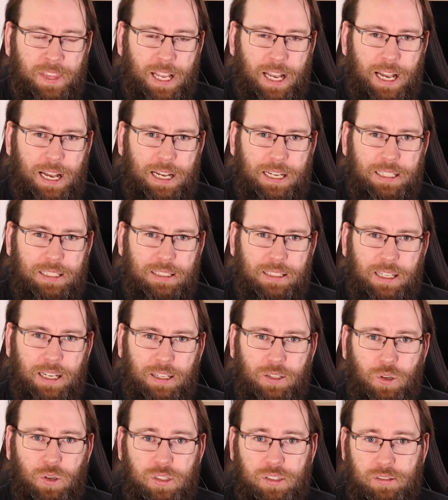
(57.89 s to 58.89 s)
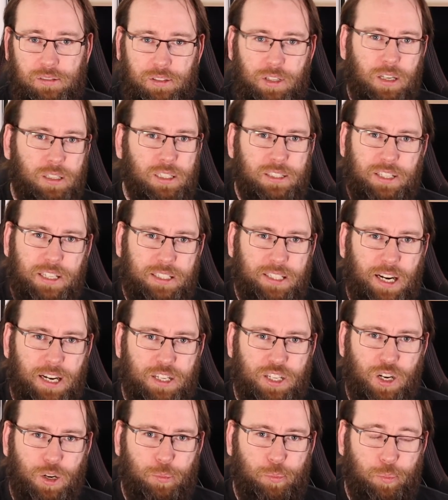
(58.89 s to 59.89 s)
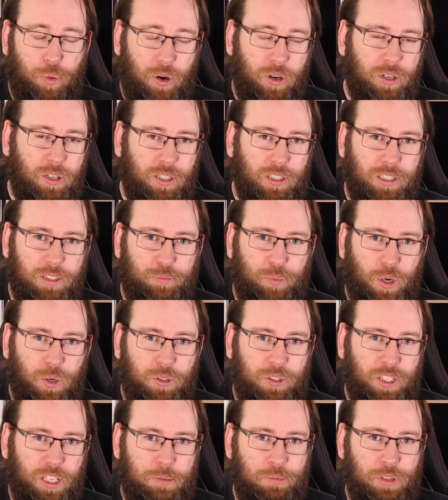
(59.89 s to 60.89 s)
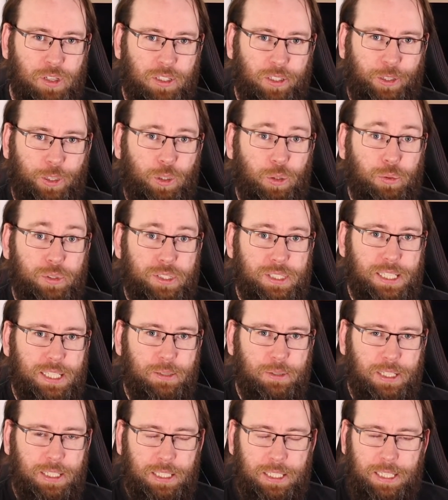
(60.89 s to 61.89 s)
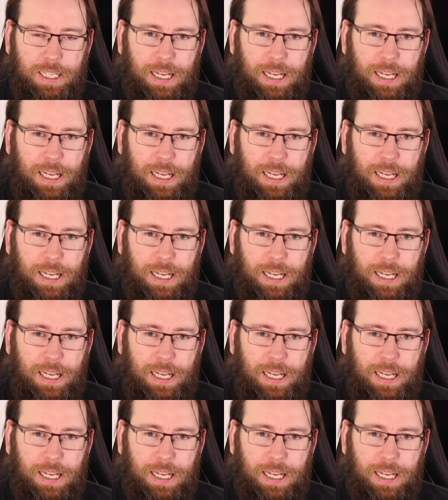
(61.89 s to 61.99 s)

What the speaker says: And of course, Trogly's Guitar Show bought all the prototypes, all the cool ones anyway.